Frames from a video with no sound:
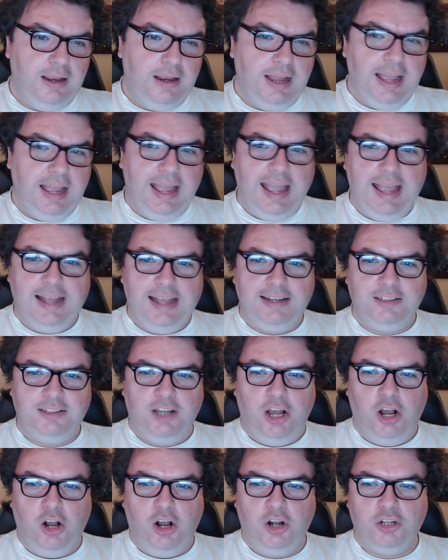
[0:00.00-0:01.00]
And
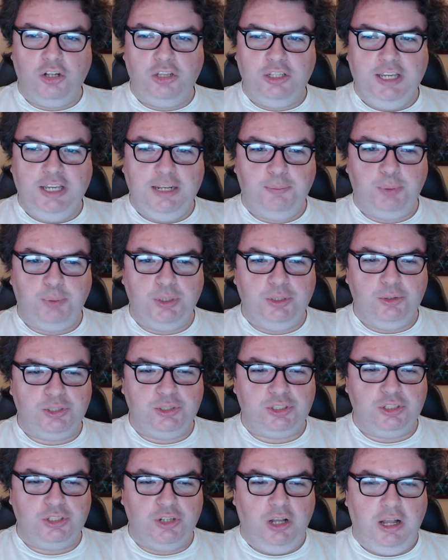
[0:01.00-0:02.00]
our lead
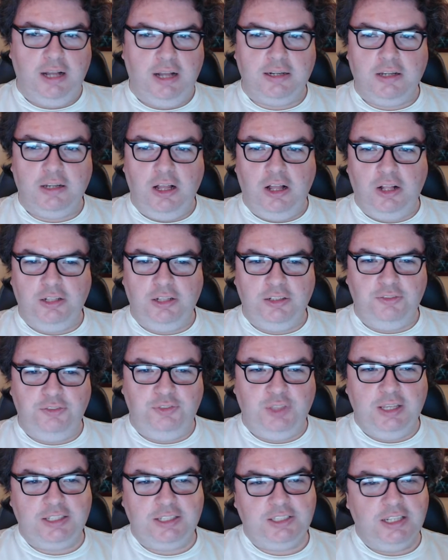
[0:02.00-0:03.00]
producer on all of
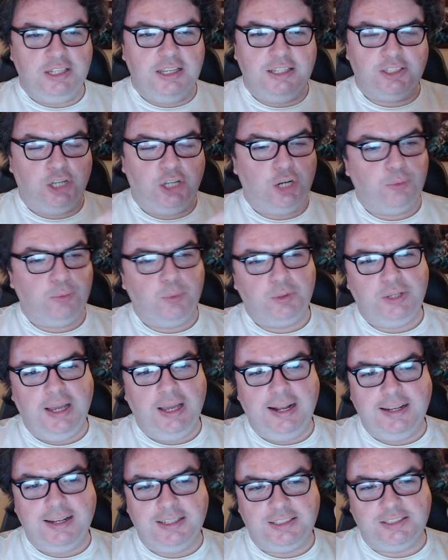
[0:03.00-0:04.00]
this is our
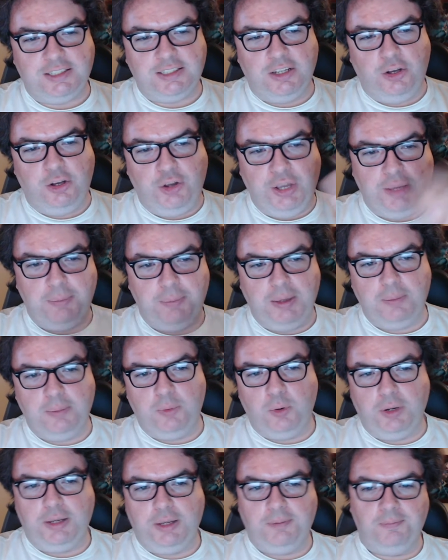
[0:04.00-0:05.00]
protagonist, Aoi
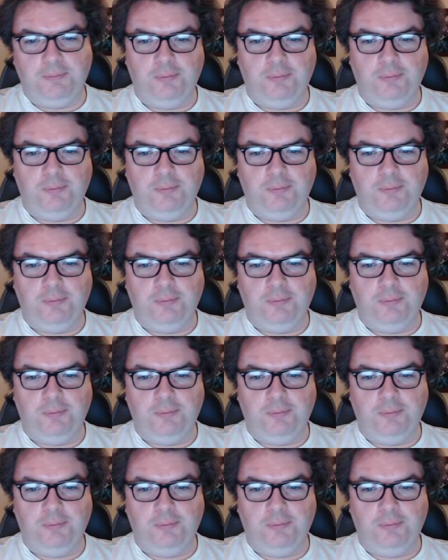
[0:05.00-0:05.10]
Miyamori